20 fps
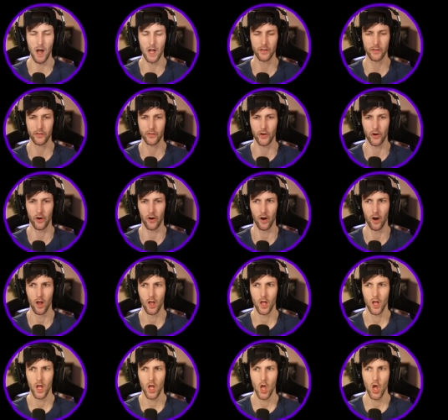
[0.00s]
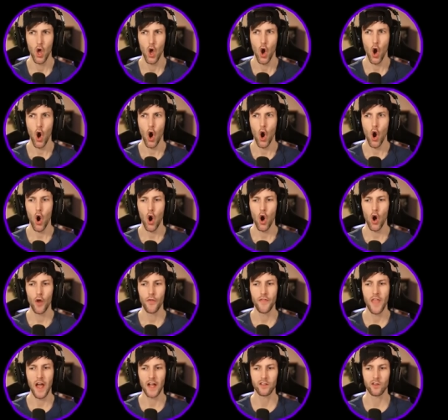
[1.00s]
monster.
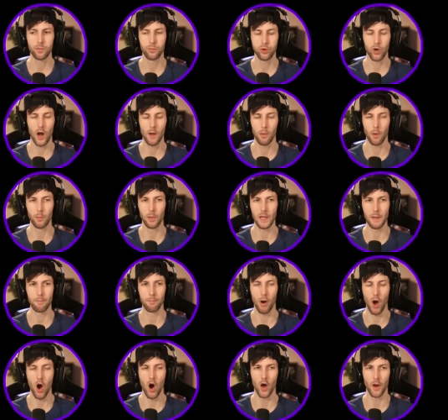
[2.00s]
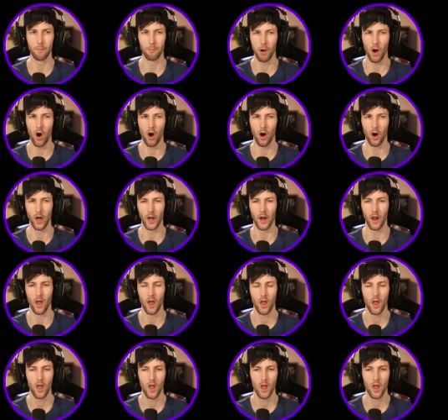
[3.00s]
That's probably PonPon.
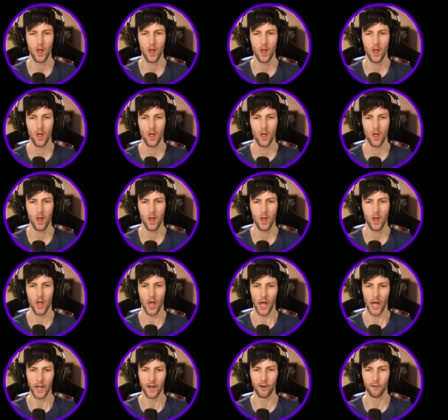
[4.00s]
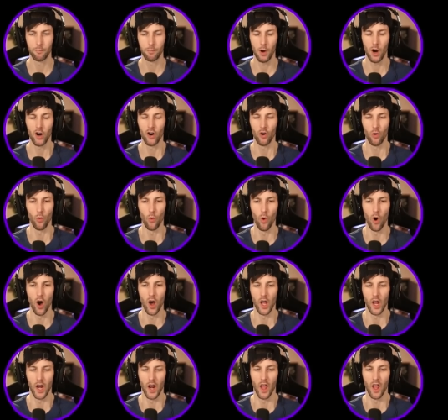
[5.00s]
End of part
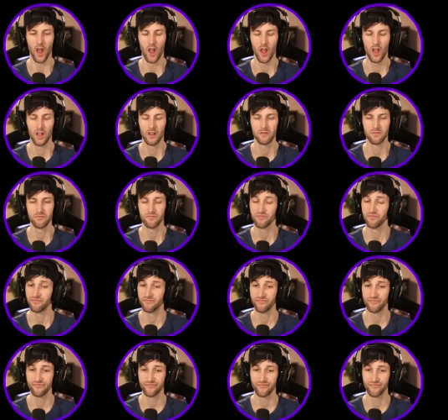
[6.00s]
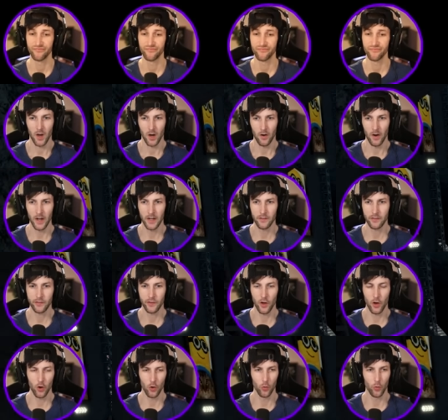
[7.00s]
one. All right,
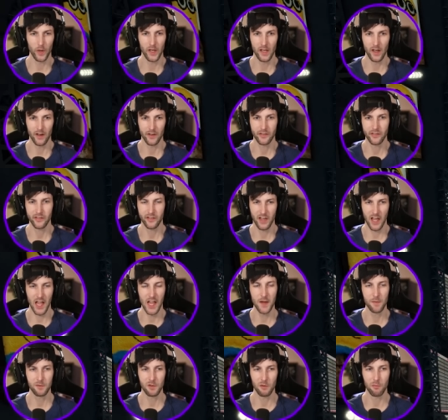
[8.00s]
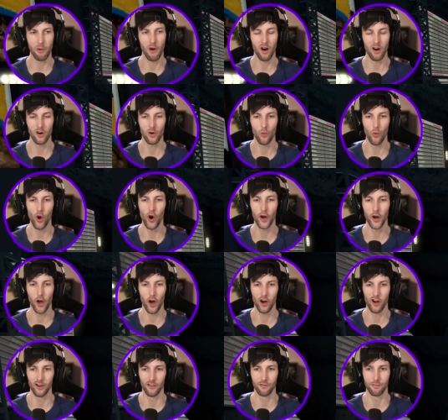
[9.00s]
so we escaped part one
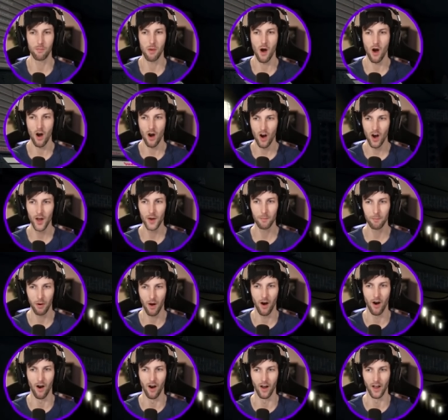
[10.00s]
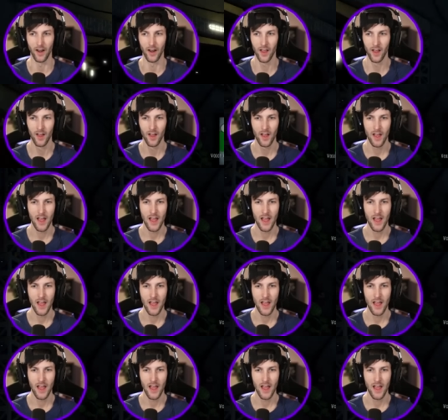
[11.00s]
of PonPon,